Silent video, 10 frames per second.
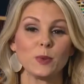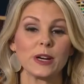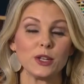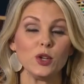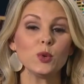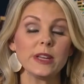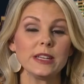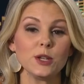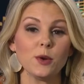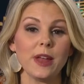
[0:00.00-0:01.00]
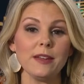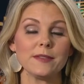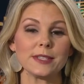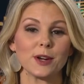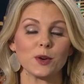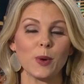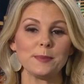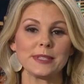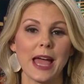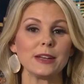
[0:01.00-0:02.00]
where you can donate, visit our
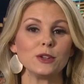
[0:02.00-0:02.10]
website,